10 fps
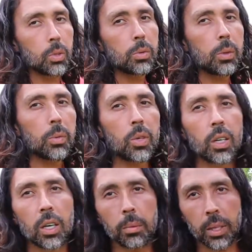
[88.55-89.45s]
Most people
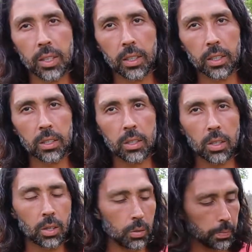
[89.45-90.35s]
will cut them like this,
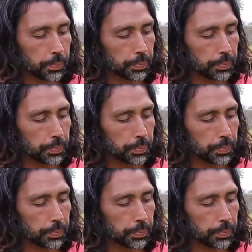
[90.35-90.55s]
you know.